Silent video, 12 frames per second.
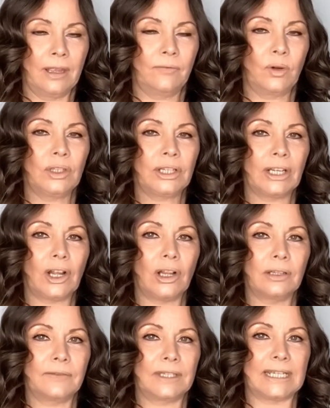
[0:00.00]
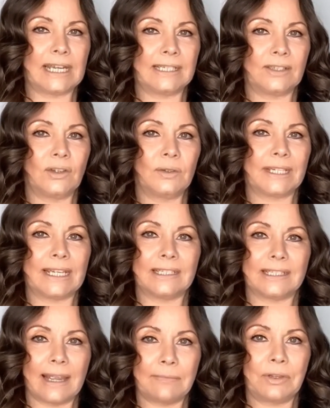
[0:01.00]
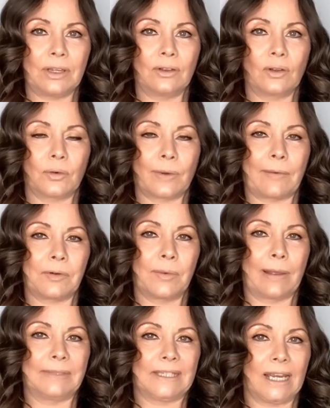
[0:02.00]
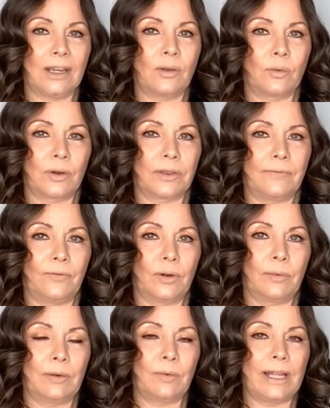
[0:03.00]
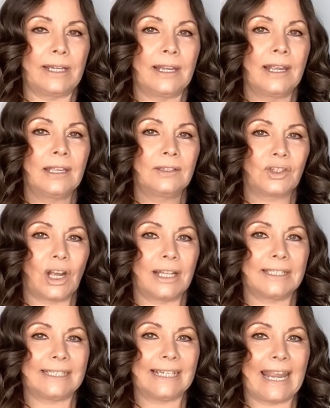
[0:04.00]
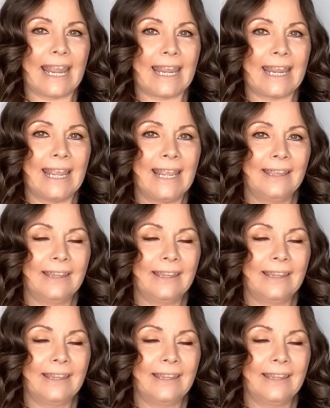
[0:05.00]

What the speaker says: For a look at all of the day's news in depth, you can go to our website, kawartha411.ca.